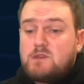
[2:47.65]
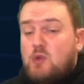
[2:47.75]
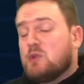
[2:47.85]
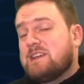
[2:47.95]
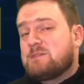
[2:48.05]

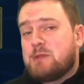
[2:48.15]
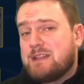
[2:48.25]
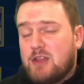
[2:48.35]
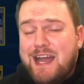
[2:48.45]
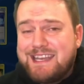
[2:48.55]
We'll have to play
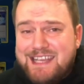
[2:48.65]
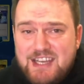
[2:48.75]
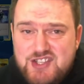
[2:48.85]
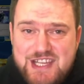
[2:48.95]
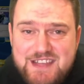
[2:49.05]
Lightning
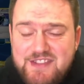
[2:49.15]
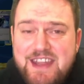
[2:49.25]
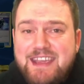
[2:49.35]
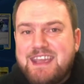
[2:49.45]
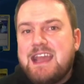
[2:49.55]
Energy in the
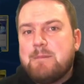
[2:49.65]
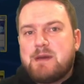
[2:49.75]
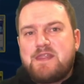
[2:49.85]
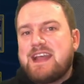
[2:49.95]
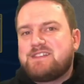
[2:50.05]
deck,
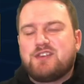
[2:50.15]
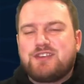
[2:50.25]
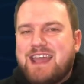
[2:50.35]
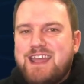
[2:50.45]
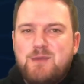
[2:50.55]
but that's
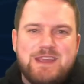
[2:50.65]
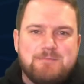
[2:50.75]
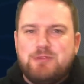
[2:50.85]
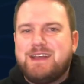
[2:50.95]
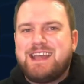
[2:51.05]
okay. We can
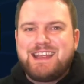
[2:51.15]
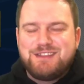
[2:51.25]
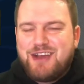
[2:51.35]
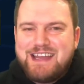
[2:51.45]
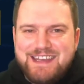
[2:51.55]
play a
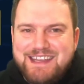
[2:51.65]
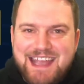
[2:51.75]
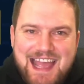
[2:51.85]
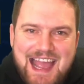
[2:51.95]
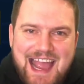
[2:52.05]
Lightning
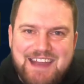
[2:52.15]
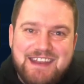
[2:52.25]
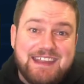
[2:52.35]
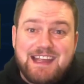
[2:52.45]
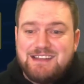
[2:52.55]
and
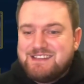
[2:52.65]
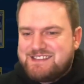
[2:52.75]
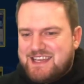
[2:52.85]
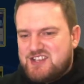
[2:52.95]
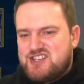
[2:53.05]
a Colorless
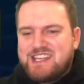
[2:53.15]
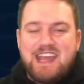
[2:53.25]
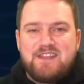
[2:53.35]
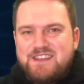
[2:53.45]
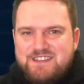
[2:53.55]
Energy to
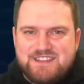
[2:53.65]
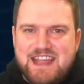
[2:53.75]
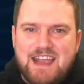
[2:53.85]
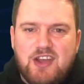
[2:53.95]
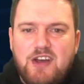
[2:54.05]
get this
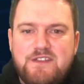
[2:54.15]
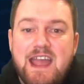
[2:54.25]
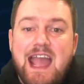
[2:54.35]
attack off.